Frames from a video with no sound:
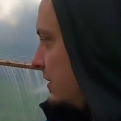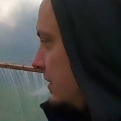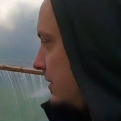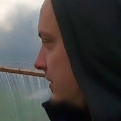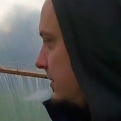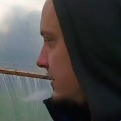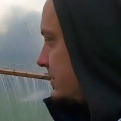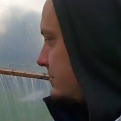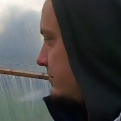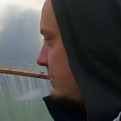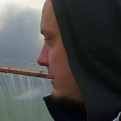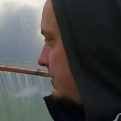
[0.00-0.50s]

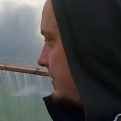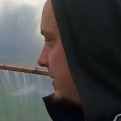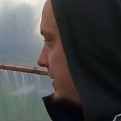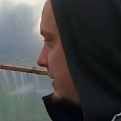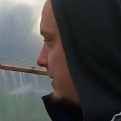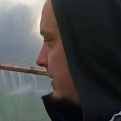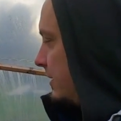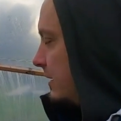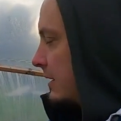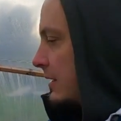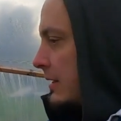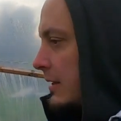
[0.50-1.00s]
This will
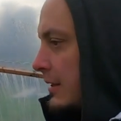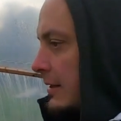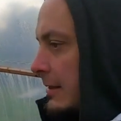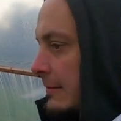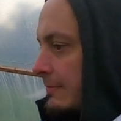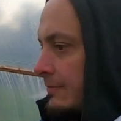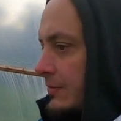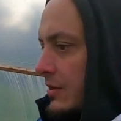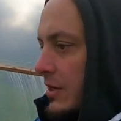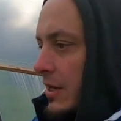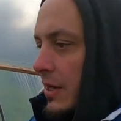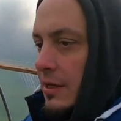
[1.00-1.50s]
be
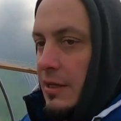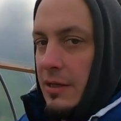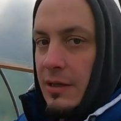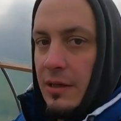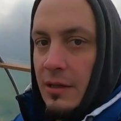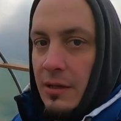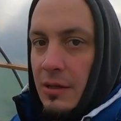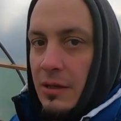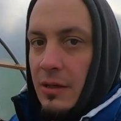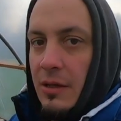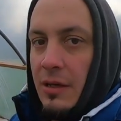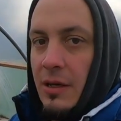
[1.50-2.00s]
a
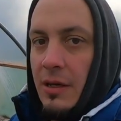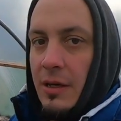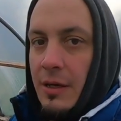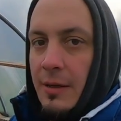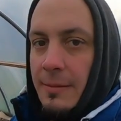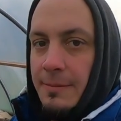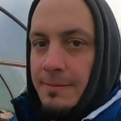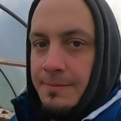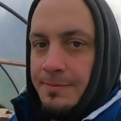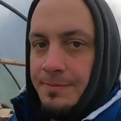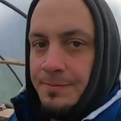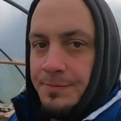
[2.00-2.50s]

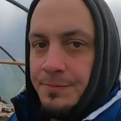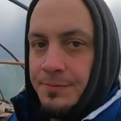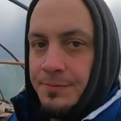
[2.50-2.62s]
little